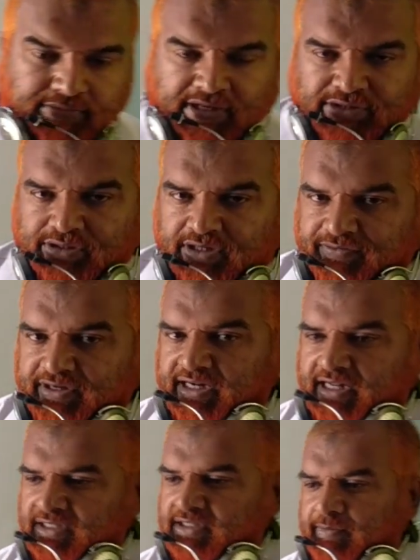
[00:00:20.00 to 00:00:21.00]
we also refer
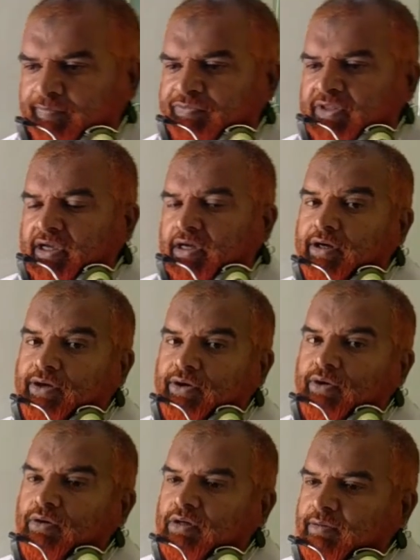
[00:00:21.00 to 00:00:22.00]
it as
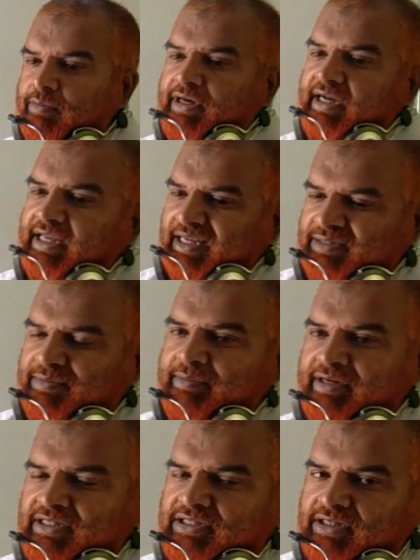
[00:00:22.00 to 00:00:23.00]
controlled breeding
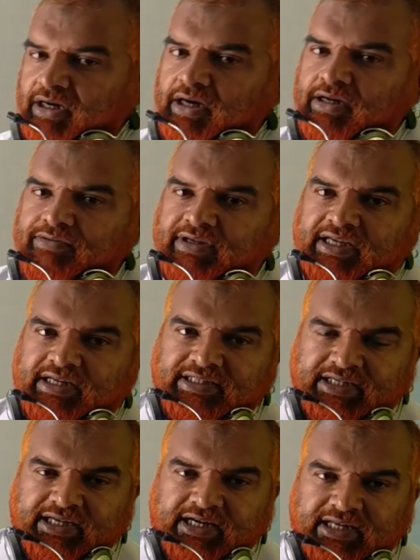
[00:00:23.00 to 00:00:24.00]
experiments, or we can
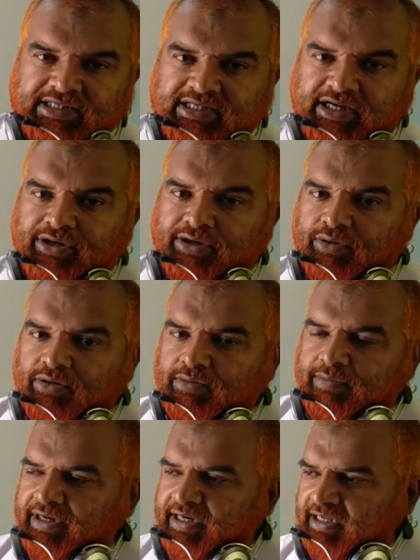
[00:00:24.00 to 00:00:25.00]
say as
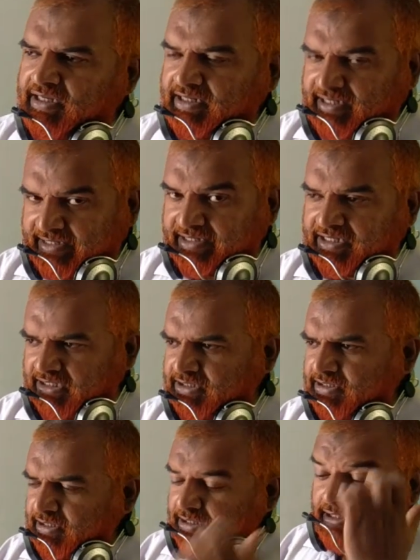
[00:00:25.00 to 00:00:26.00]
controlled breeding
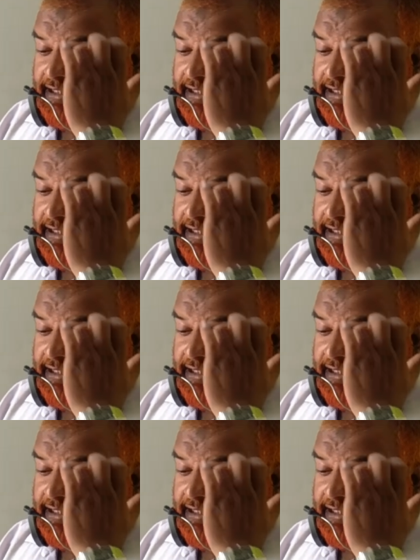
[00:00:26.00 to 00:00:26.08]
techniques.